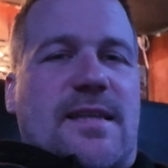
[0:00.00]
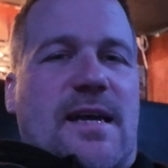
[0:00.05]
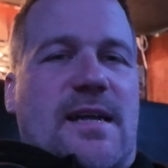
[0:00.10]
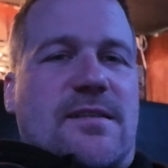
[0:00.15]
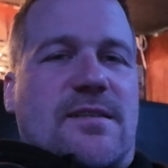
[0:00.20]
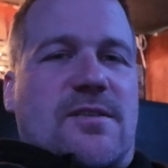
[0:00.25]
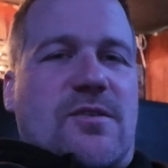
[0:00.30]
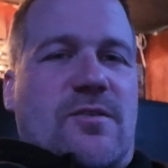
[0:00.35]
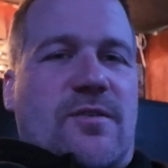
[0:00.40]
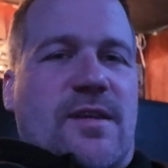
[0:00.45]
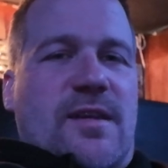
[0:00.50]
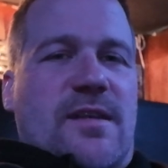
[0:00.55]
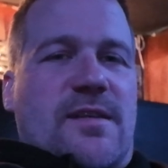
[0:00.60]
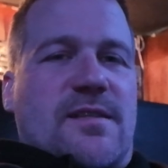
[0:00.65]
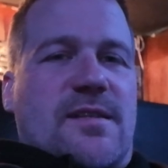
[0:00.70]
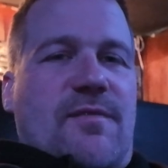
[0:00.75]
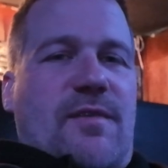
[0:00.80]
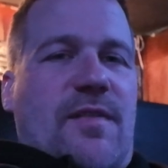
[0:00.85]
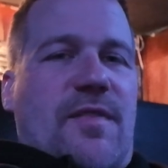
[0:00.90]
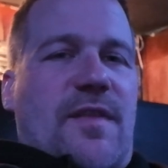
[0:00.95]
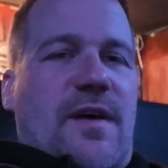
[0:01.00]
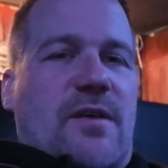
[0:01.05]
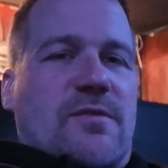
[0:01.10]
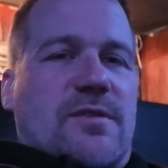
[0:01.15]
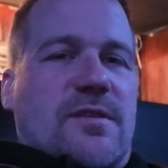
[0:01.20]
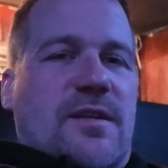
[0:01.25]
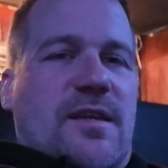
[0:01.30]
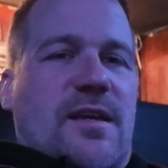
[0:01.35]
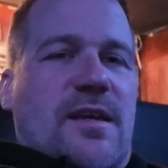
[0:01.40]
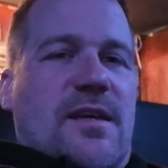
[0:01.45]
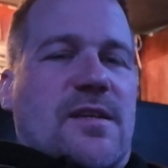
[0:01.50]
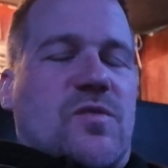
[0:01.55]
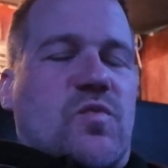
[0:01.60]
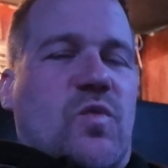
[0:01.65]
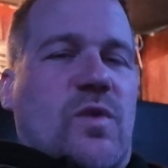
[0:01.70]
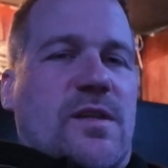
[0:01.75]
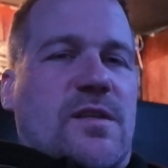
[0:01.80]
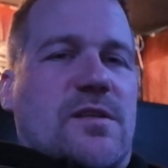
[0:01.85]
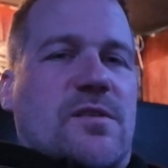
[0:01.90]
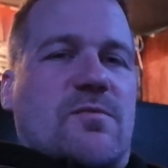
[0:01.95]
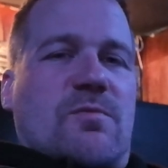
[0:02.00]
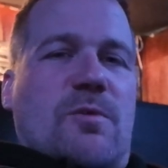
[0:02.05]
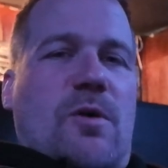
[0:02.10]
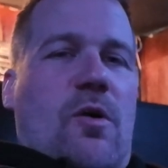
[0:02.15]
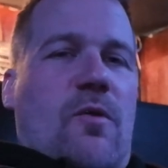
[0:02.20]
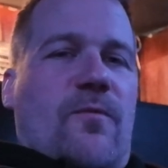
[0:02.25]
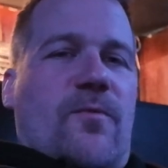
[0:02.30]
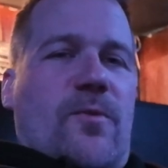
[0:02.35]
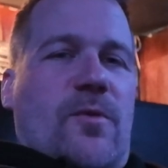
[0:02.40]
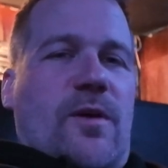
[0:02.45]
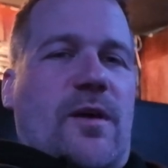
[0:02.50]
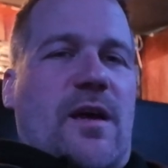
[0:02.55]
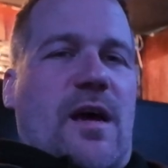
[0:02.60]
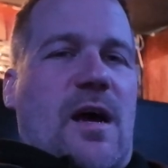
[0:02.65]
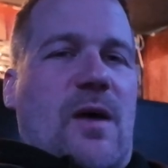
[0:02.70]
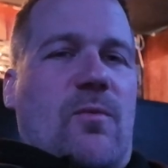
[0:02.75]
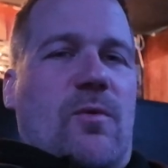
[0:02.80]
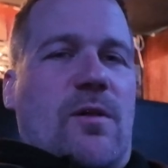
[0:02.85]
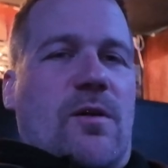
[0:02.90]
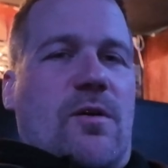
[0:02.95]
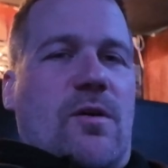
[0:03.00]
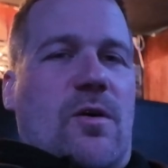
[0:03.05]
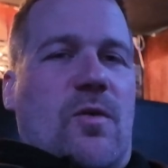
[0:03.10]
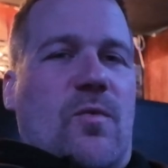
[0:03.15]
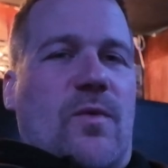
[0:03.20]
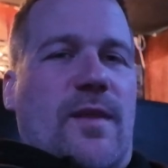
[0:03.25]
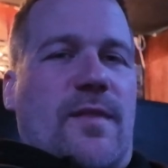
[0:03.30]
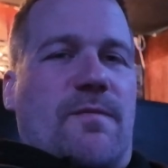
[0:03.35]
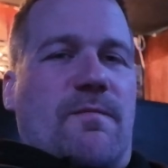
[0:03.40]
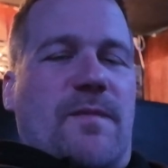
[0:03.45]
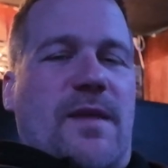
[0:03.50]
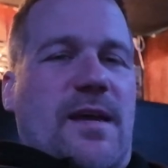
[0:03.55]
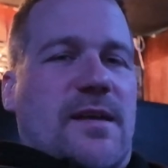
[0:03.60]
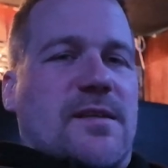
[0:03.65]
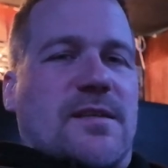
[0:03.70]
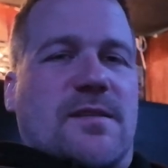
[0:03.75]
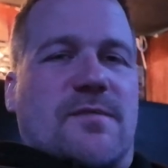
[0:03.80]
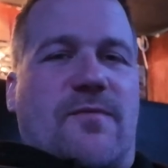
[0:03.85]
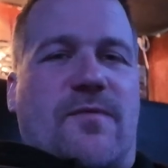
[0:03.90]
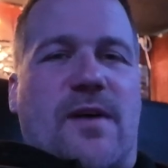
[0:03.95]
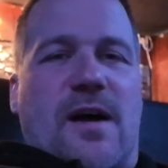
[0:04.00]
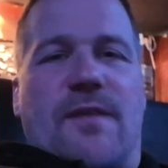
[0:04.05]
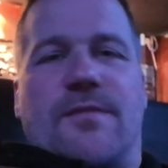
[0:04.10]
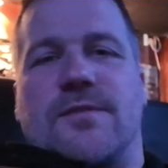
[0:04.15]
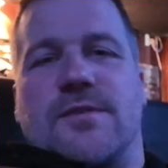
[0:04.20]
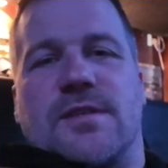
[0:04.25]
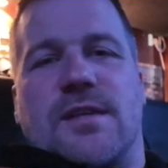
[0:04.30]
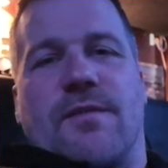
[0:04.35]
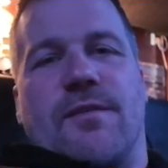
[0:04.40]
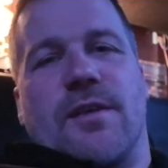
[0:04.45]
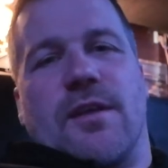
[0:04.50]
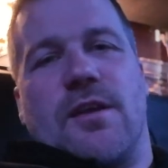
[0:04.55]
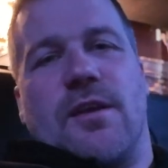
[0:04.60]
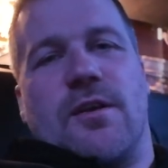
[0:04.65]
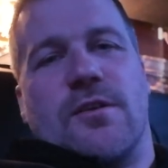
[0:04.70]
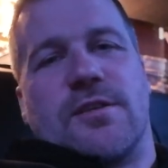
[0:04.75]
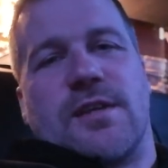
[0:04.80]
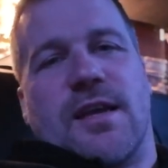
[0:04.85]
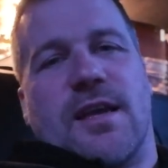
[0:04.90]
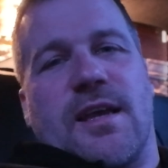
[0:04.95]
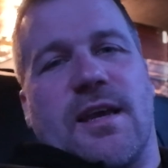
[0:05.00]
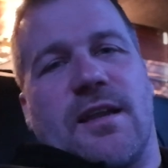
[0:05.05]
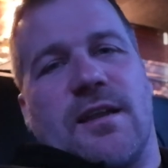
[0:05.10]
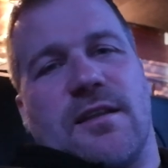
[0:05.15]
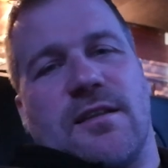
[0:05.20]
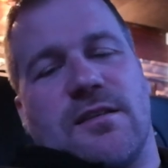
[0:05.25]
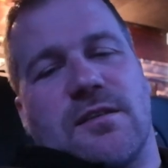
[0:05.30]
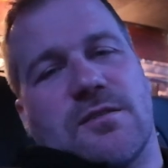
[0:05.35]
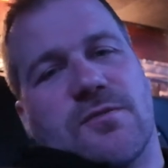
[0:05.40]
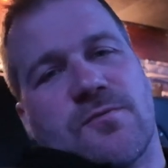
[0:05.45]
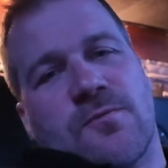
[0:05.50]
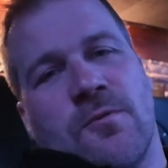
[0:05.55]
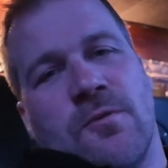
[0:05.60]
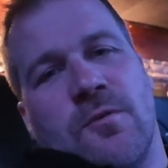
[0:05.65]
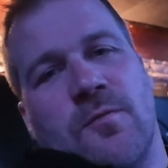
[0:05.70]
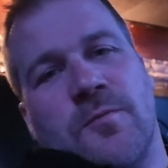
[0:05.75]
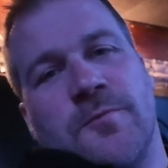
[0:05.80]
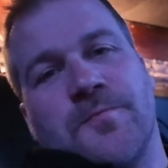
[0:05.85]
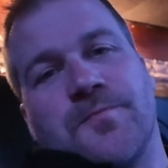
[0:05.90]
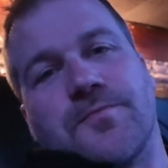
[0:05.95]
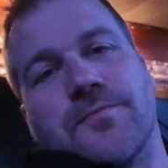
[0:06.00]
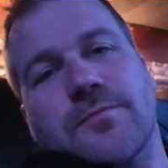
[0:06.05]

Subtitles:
that Sony 7000 ES, which hopefully I will go with next 5 to 7 years again in this room.